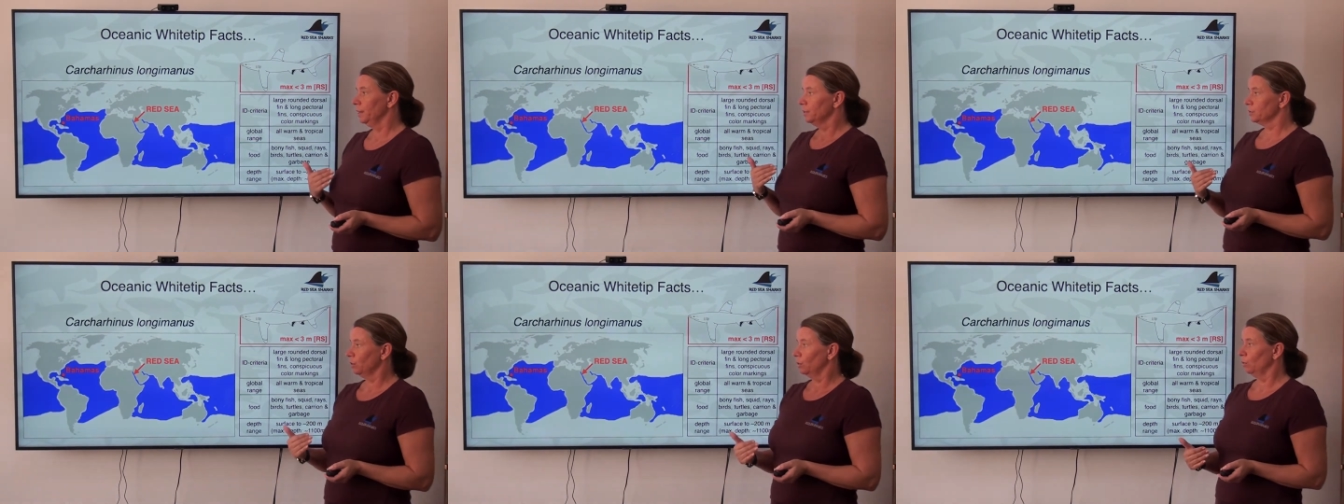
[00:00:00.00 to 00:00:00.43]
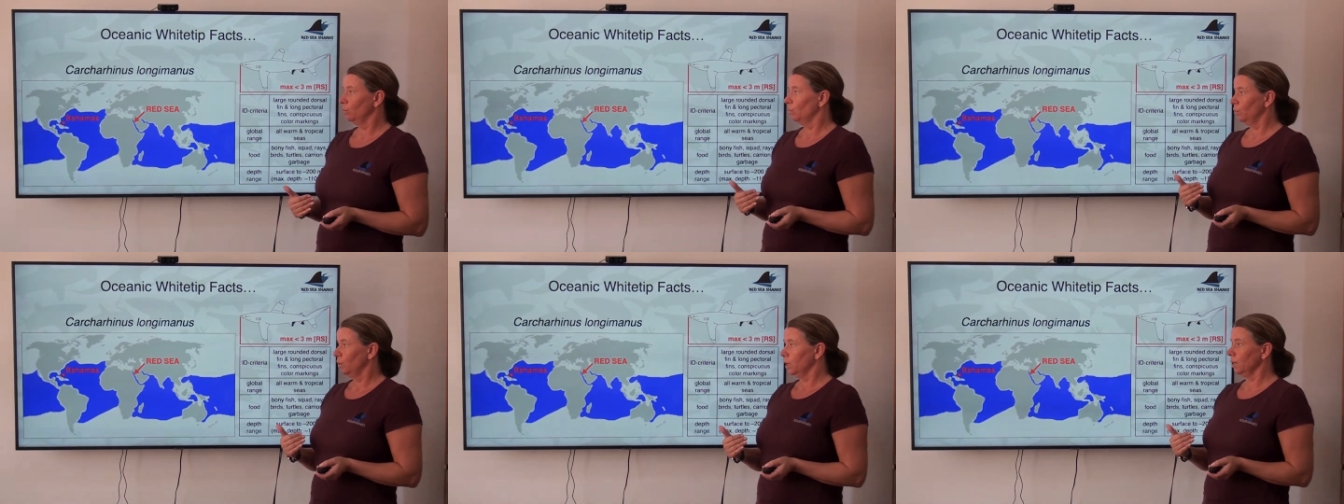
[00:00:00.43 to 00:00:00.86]

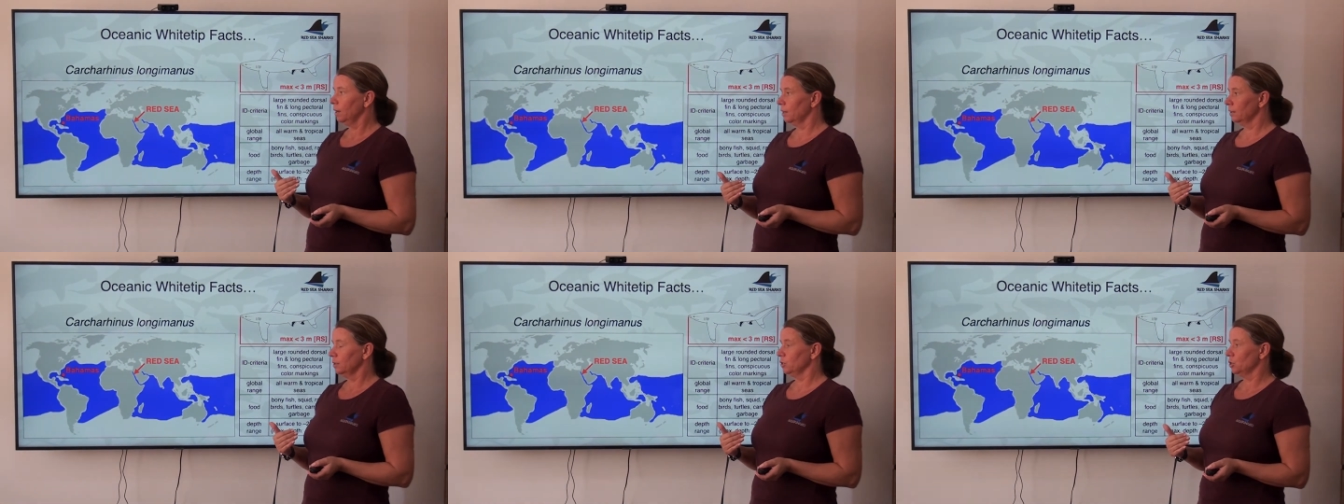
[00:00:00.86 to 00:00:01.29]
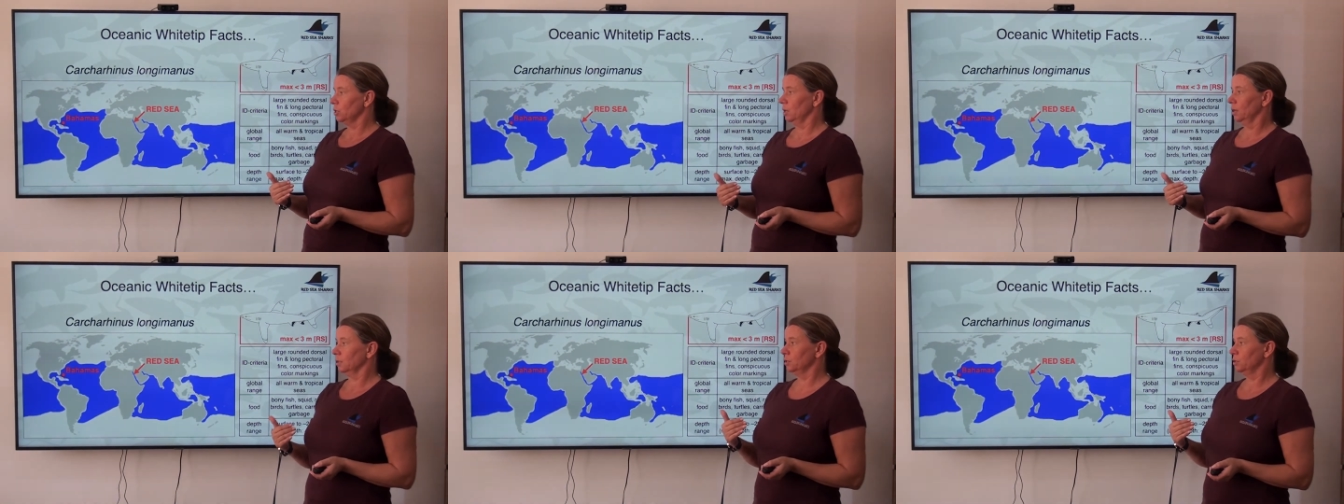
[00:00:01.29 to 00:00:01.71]
So what are these
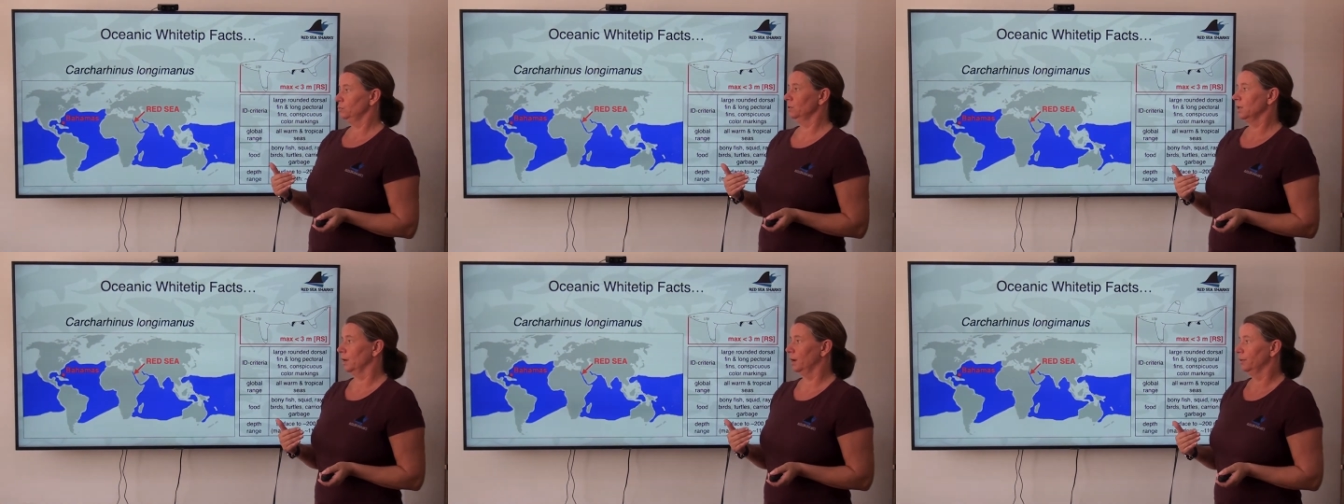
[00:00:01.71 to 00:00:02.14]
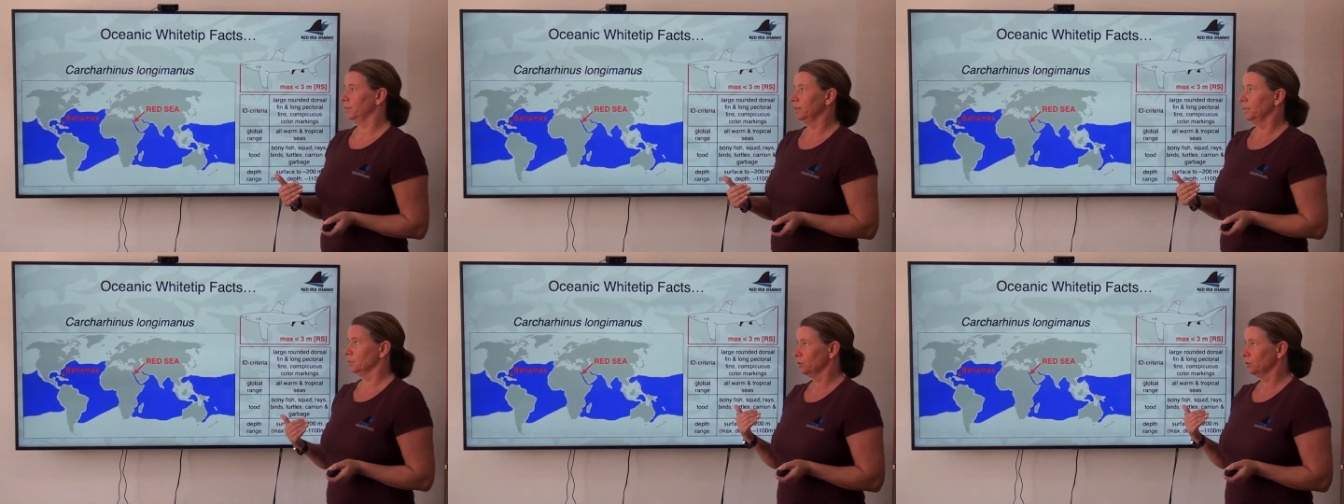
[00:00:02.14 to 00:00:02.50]
sharks doing out there?